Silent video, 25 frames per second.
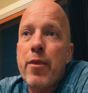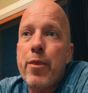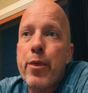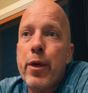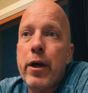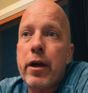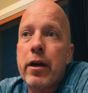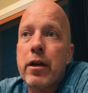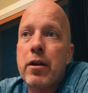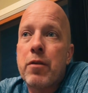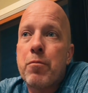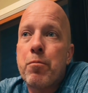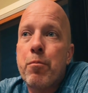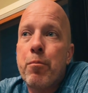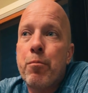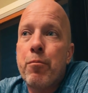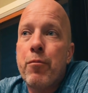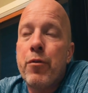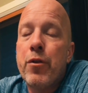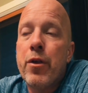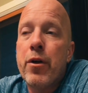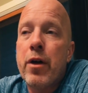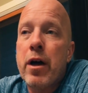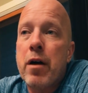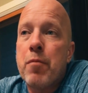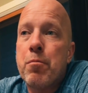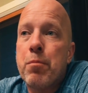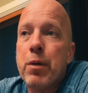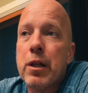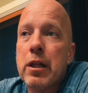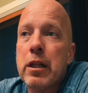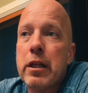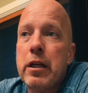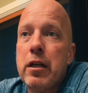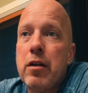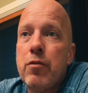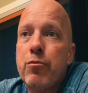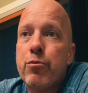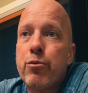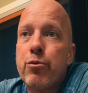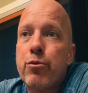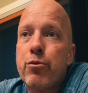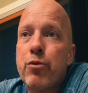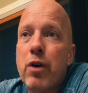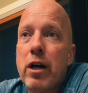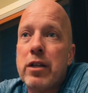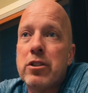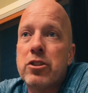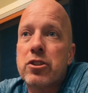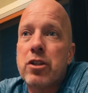and I think that
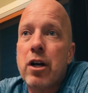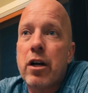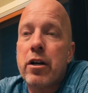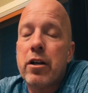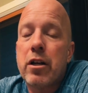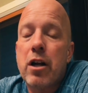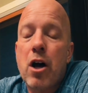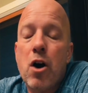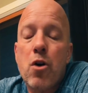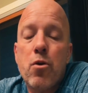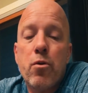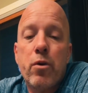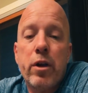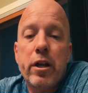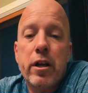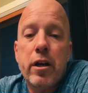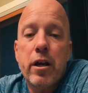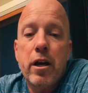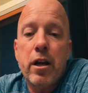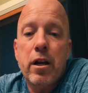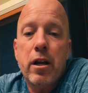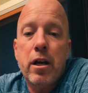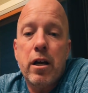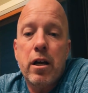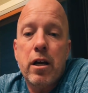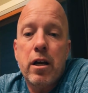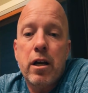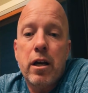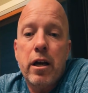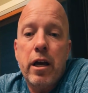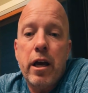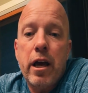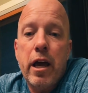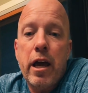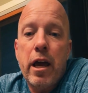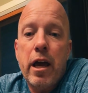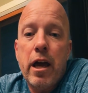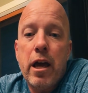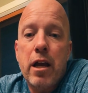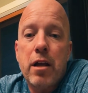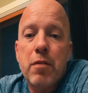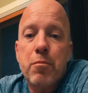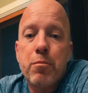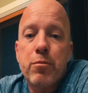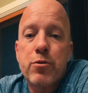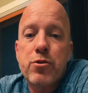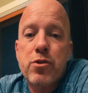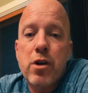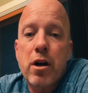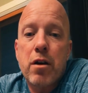belief, I started owning it,
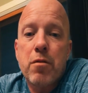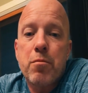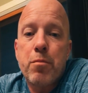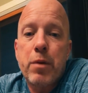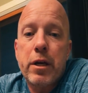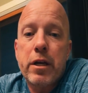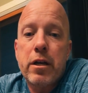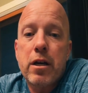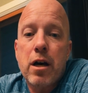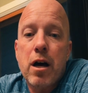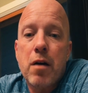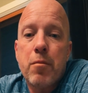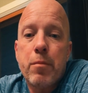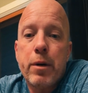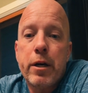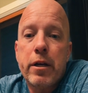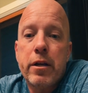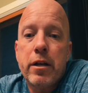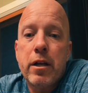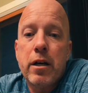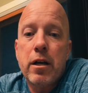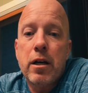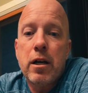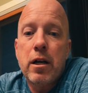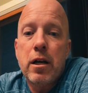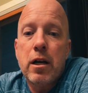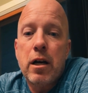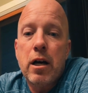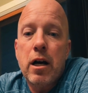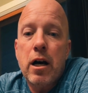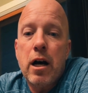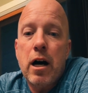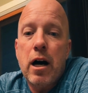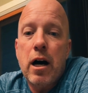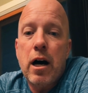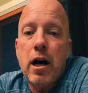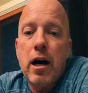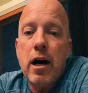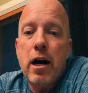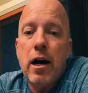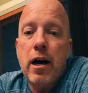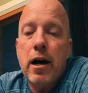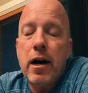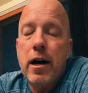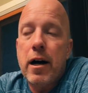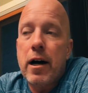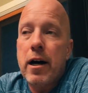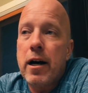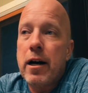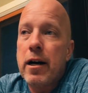and it started becoming
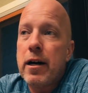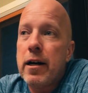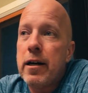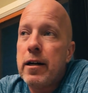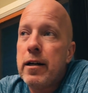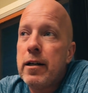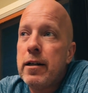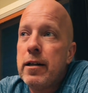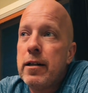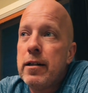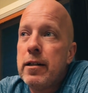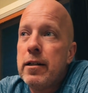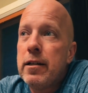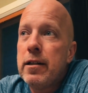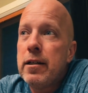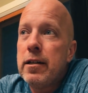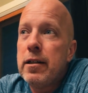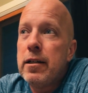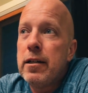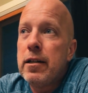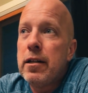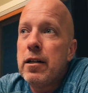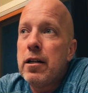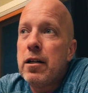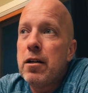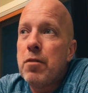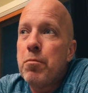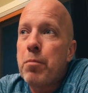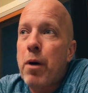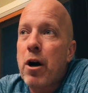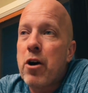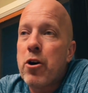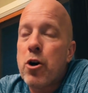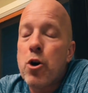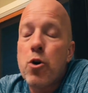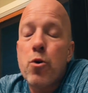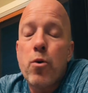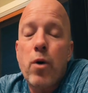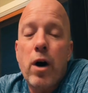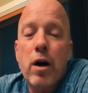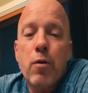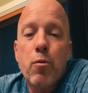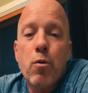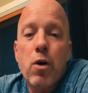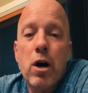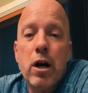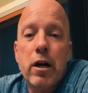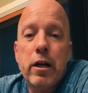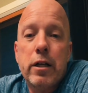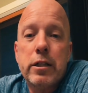uh, part of
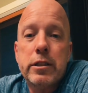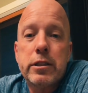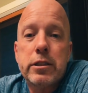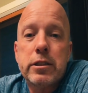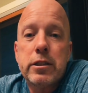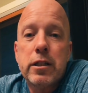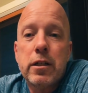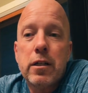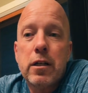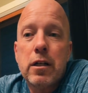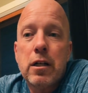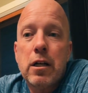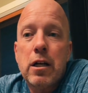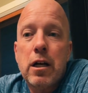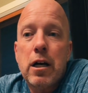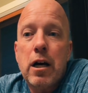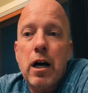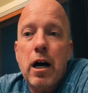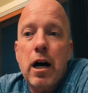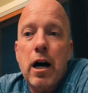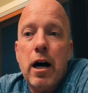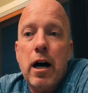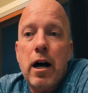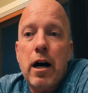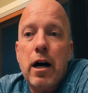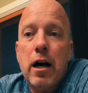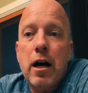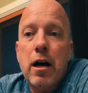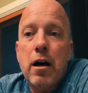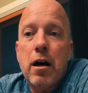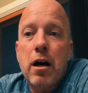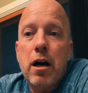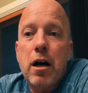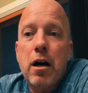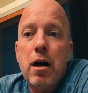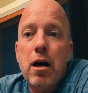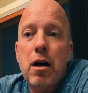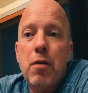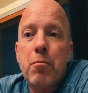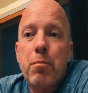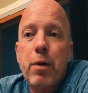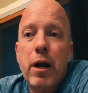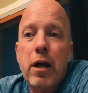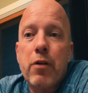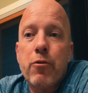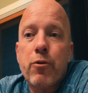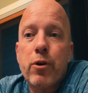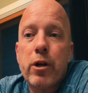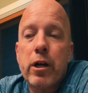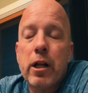who I was.
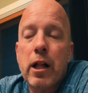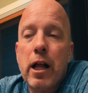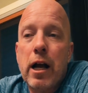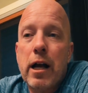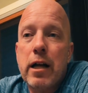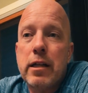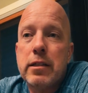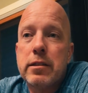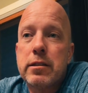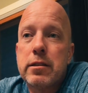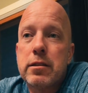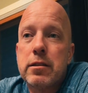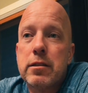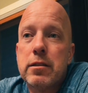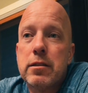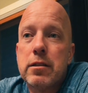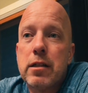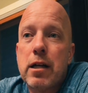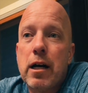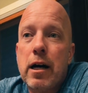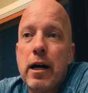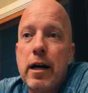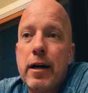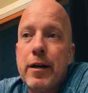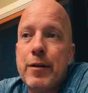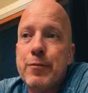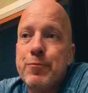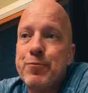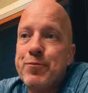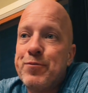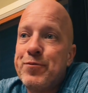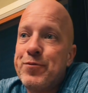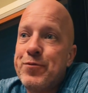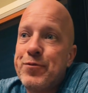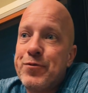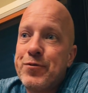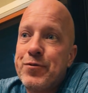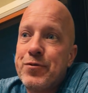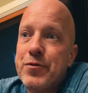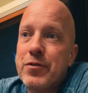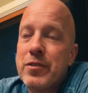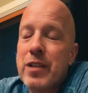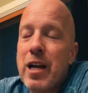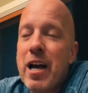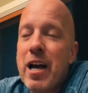Uh, but I realized, um,